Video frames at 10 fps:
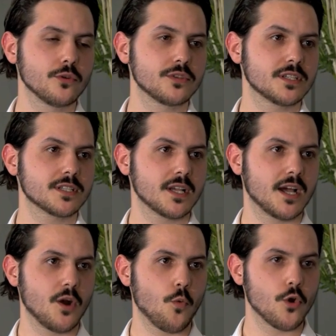notice
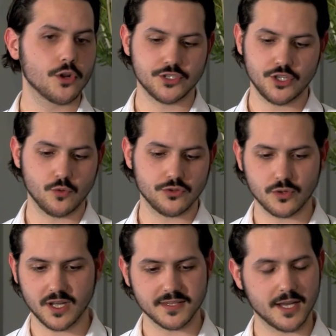words that you want to
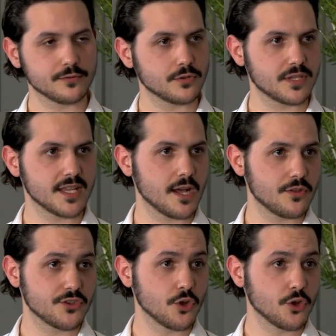cut out or take out that